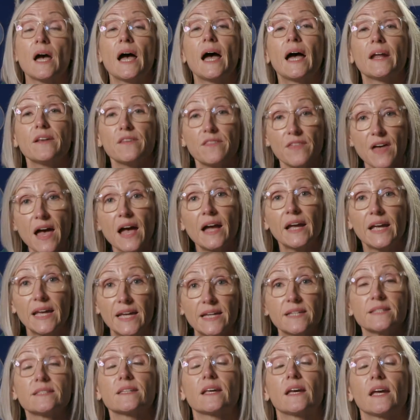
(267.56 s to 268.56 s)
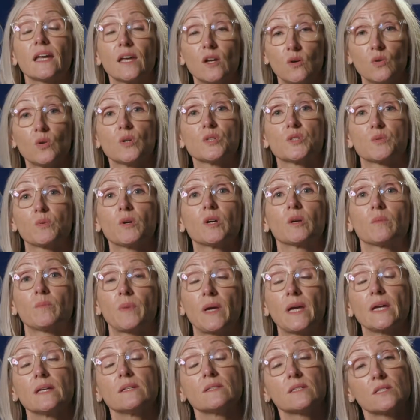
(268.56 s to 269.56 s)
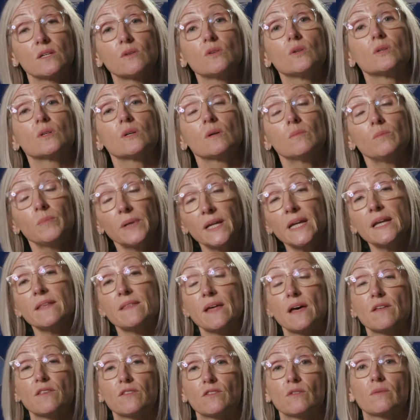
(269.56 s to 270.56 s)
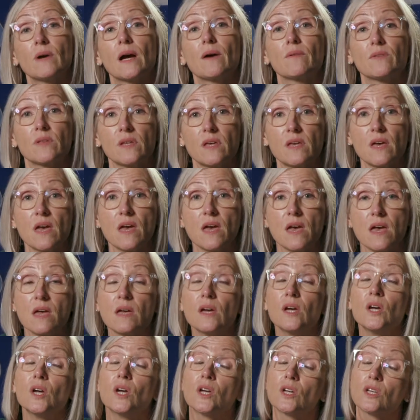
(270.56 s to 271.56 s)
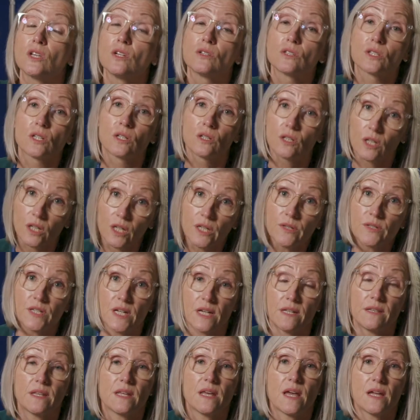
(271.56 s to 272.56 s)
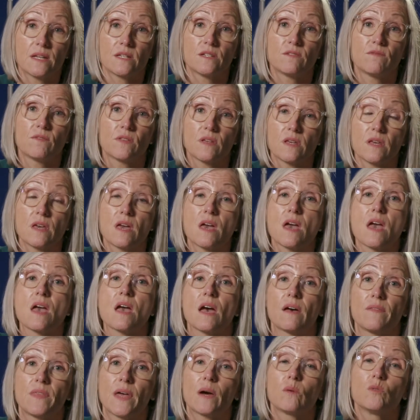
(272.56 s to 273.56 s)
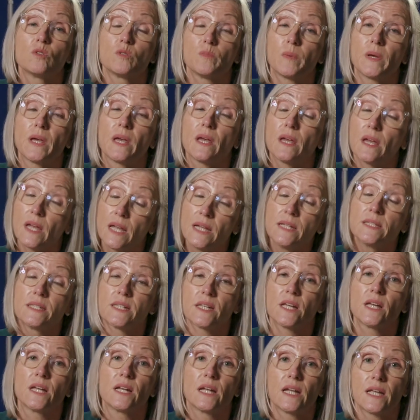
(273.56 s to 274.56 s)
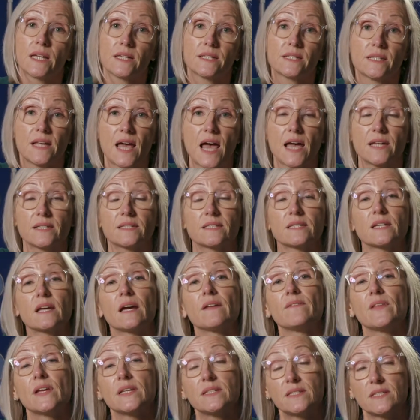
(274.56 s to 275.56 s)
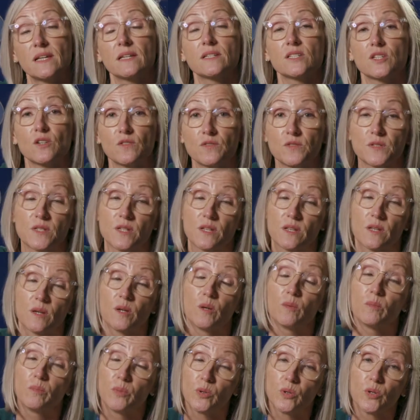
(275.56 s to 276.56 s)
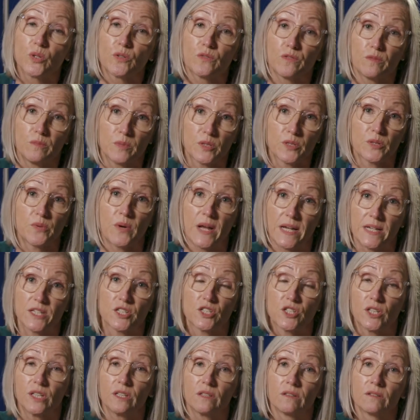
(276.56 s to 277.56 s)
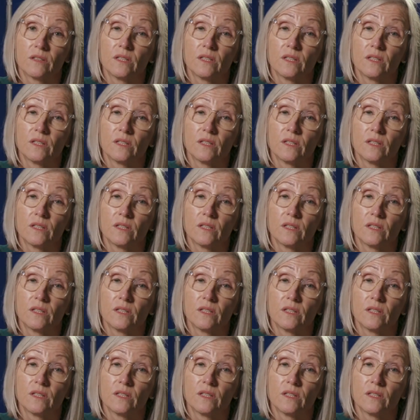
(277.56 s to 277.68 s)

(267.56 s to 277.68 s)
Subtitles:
And that is a coursework piece. So you'd complete that throughout the year, you'd conclude it at the end of the year, and that would be internally assessed and then sent off to the board for moderation.